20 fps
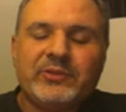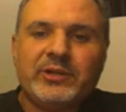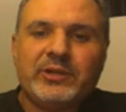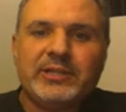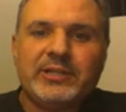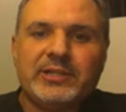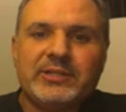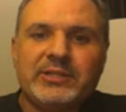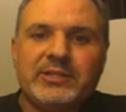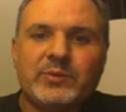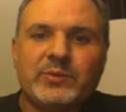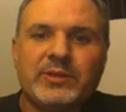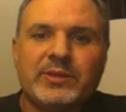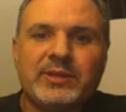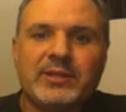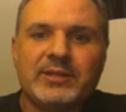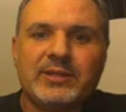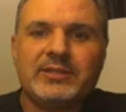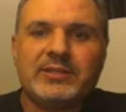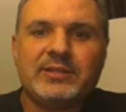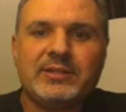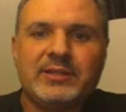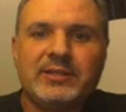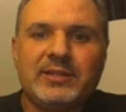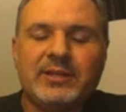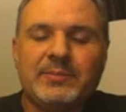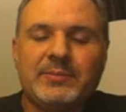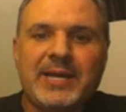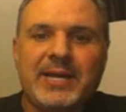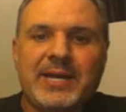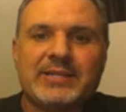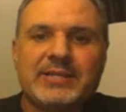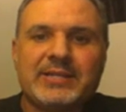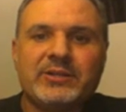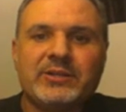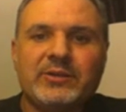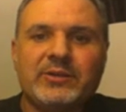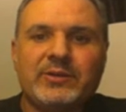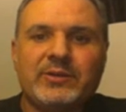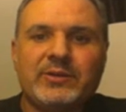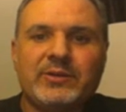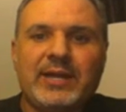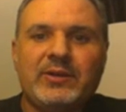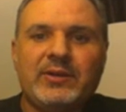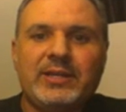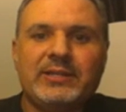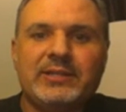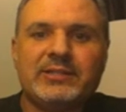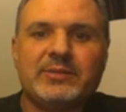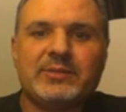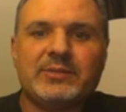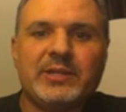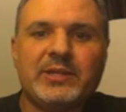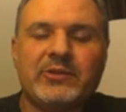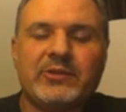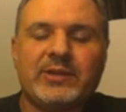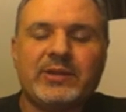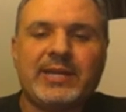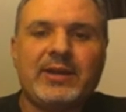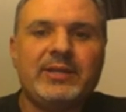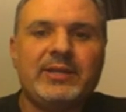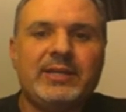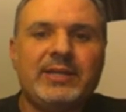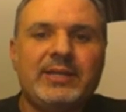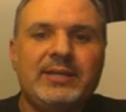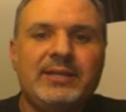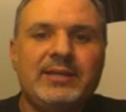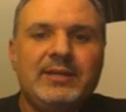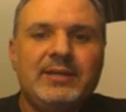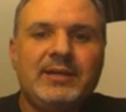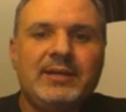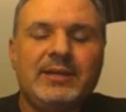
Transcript: in Florida, at least with the the Pasco County and some of the other county